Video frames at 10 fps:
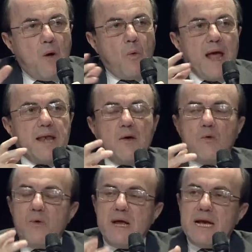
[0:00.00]
when
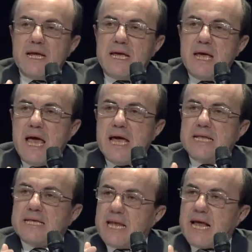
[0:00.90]
really
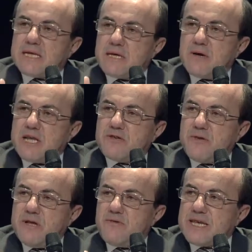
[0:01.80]
international
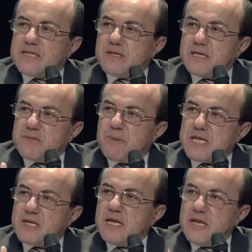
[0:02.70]
investors,
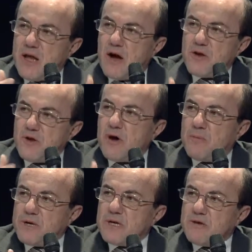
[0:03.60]
especially
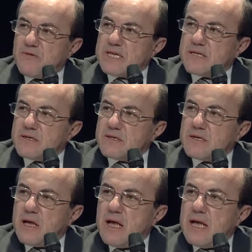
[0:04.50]
non-European
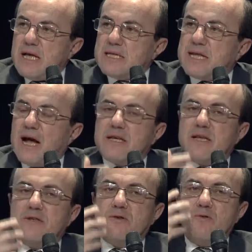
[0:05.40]
investors,
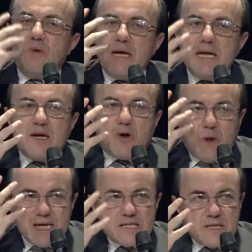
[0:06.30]
started to really
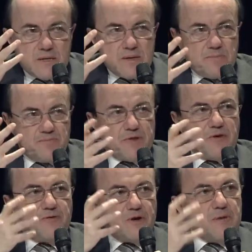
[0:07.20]
question the
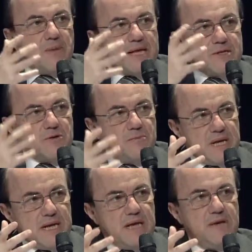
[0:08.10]
fundamental
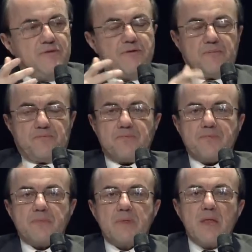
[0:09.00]
belief
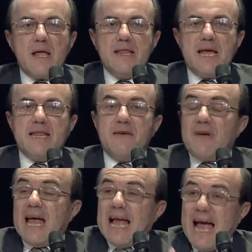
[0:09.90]
that they've
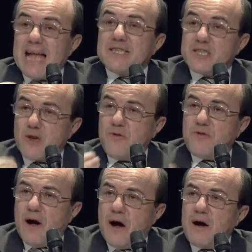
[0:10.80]
had so
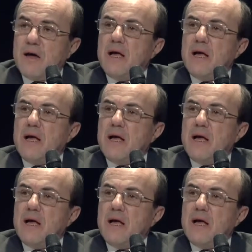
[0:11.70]
far